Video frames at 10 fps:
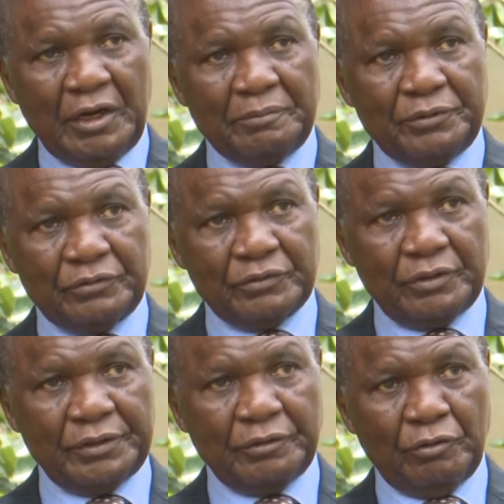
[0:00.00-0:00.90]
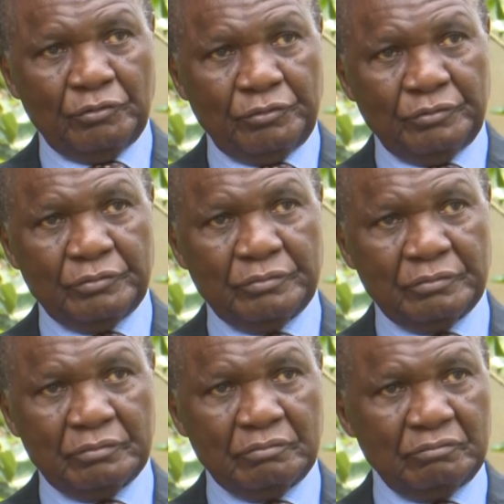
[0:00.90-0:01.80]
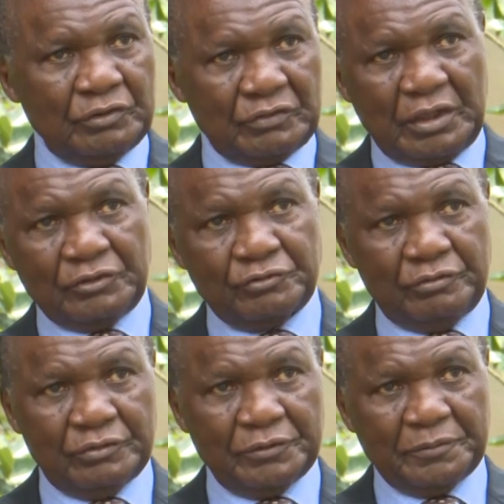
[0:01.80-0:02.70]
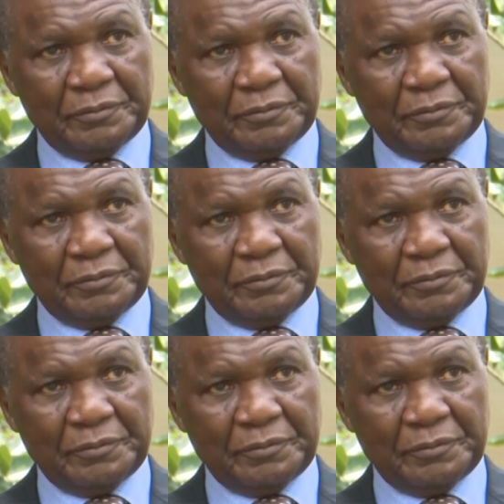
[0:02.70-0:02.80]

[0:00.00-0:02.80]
up its own discussions